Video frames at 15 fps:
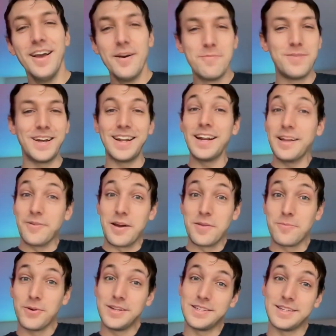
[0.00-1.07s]
But anyway, the
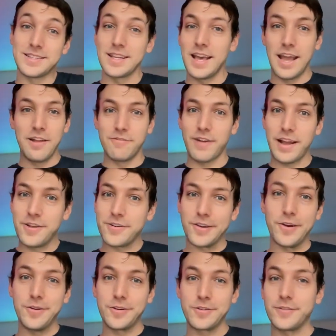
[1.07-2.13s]
point is, invite your
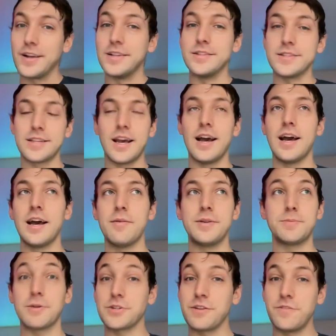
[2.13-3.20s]
coder friends,
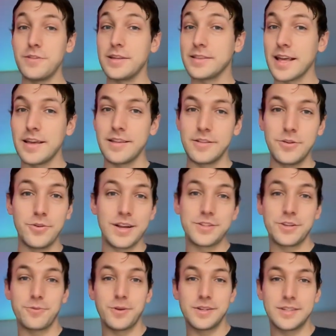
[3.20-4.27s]
especially if you think that you guys
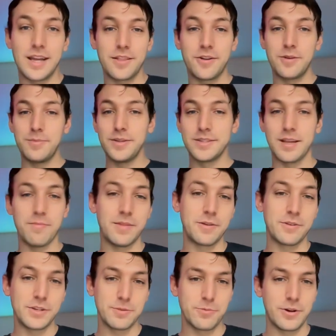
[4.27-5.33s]
could work together to build something,
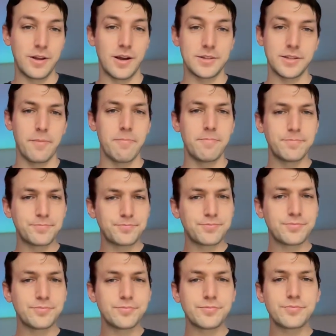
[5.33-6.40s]
which is pretty awesome.
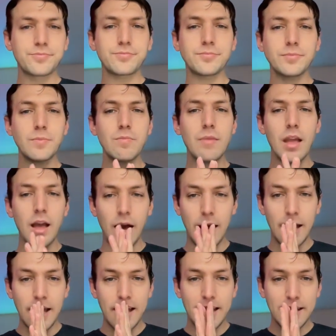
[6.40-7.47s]

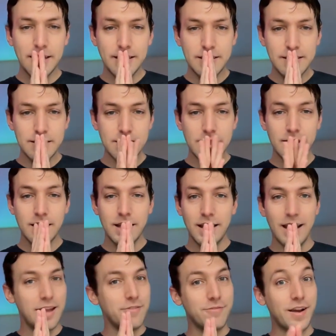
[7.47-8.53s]
And
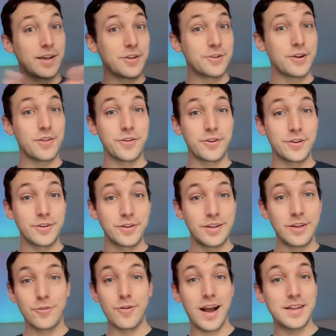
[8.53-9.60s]
invite your other
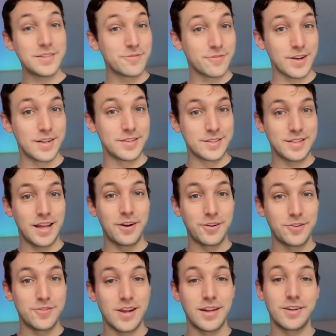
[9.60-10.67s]
Horizon friends that are
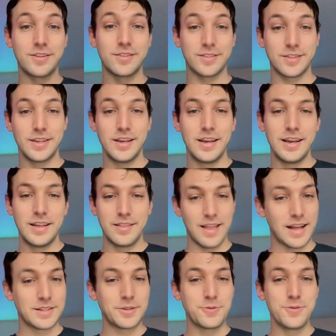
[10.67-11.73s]
creators.
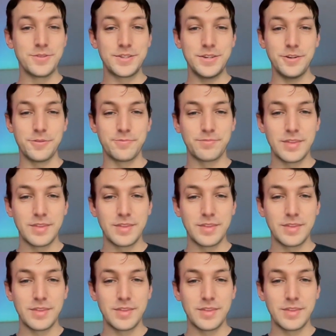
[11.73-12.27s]
That's cool too.